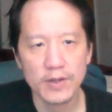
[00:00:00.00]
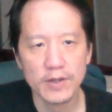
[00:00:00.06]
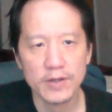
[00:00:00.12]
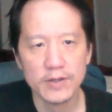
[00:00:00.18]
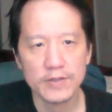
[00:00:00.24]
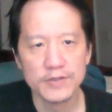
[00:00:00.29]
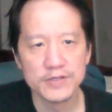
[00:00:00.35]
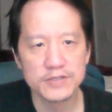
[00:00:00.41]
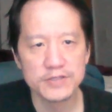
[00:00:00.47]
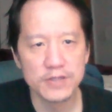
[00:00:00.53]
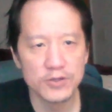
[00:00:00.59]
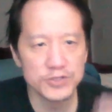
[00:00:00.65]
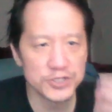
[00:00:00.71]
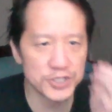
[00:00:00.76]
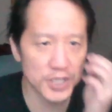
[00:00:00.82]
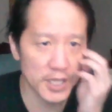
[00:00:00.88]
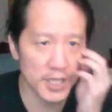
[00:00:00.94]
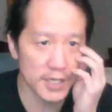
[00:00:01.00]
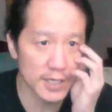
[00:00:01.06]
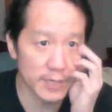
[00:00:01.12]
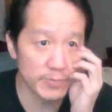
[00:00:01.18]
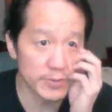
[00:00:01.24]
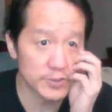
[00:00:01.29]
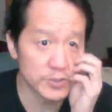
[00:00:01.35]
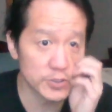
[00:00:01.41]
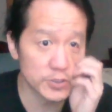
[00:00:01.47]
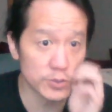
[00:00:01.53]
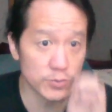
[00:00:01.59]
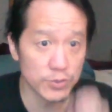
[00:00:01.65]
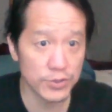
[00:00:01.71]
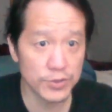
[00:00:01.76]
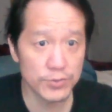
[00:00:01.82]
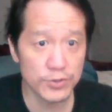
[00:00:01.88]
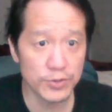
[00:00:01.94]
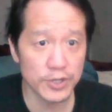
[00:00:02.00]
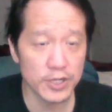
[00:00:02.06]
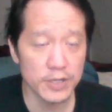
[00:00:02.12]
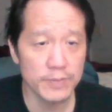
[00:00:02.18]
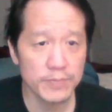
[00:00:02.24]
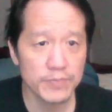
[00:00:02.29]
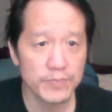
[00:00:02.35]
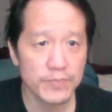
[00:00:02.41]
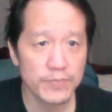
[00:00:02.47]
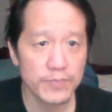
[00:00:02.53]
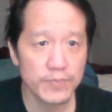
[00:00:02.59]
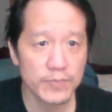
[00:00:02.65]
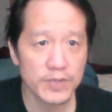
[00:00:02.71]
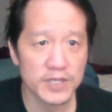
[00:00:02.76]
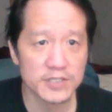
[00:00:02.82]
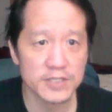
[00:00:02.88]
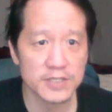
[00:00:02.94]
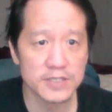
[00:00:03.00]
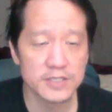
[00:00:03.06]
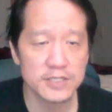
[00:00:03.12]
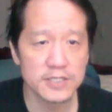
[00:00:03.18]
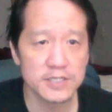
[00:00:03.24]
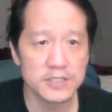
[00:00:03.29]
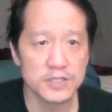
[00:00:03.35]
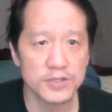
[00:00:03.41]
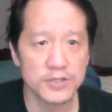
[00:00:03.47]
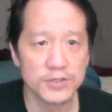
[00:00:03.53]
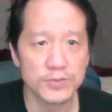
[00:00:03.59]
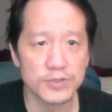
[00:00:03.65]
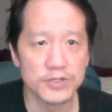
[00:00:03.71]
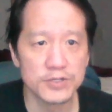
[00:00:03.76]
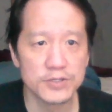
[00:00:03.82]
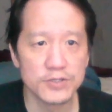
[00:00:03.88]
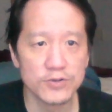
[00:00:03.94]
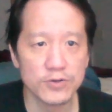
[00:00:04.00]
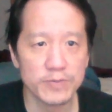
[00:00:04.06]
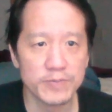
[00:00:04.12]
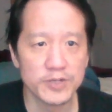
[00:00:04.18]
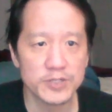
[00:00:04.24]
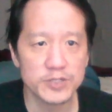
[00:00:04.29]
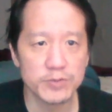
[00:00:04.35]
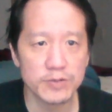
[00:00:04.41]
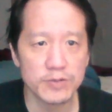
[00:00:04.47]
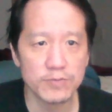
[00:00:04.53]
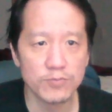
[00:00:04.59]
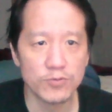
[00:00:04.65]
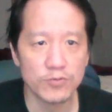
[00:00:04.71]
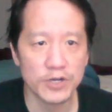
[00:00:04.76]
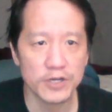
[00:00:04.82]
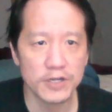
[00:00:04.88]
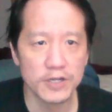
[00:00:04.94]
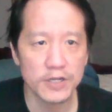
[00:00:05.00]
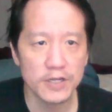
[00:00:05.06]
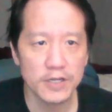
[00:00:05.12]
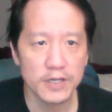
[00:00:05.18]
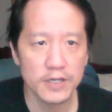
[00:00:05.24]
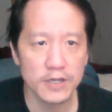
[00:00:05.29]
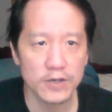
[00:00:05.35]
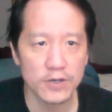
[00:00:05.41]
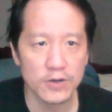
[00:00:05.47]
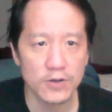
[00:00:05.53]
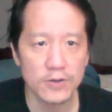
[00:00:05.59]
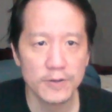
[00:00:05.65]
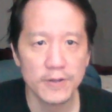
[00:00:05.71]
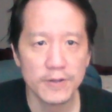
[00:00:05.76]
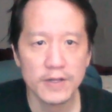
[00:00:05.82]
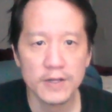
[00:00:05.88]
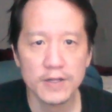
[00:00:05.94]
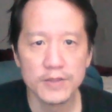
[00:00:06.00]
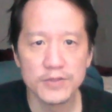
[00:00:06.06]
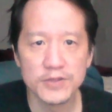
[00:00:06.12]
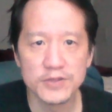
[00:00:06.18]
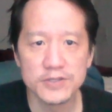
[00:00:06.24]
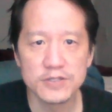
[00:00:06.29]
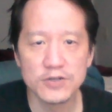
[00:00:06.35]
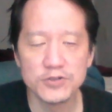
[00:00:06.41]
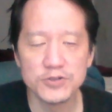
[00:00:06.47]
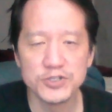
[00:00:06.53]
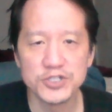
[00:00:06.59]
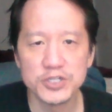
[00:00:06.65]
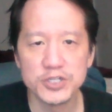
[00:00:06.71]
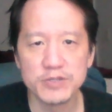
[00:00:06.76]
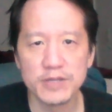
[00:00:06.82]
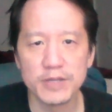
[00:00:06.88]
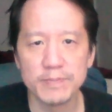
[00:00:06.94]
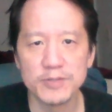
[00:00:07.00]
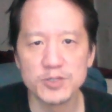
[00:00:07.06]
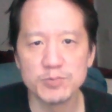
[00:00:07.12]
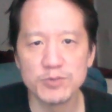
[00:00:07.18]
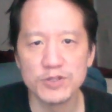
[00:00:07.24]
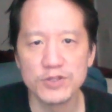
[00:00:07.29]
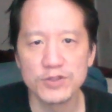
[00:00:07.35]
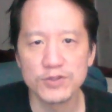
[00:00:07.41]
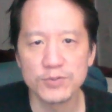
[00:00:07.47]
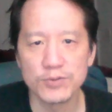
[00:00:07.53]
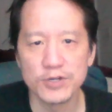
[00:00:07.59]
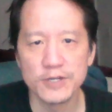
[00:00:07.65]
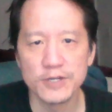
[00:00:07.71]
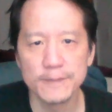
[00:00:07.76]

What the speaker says: This low digit cannot be 2 or 3 because it sees the 3, so it must be 1 here. This low digit then must be 3.